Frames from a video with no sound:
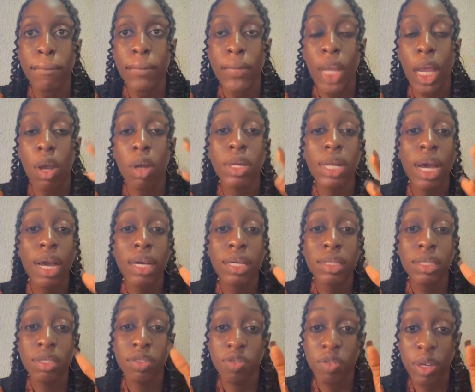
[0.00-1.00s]

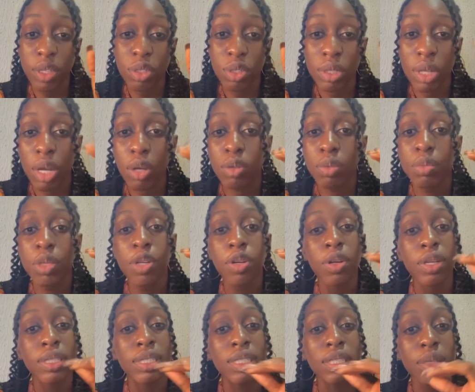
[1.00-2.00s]
other infections that could
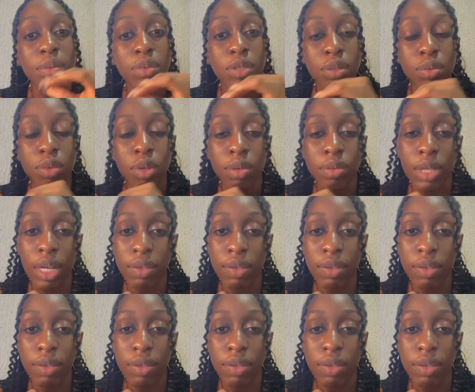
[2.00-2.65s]
mirror the same symptoms as